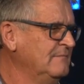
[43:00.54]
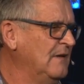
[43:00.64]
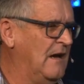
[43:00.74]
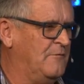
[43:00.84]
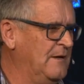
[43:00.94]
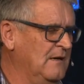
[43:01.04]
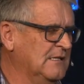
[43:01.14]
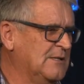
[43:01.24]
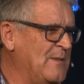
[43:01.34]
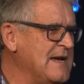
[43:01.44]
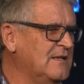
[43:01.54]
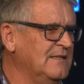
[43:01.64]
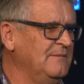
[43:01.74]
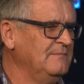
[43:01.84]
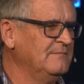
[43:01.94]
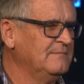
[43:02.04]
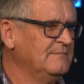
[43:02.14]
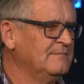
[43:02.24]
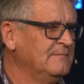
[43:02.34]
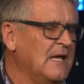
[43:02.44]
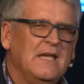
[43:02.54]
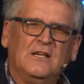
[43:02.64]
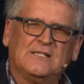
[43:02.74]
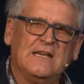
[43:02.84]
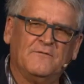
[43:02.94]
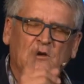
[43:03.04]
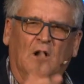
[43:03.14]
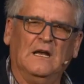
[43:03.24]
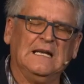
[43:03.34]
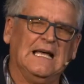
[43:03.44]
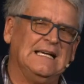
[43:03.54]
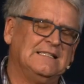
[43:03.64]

if we don't speak to them, you see, if you're online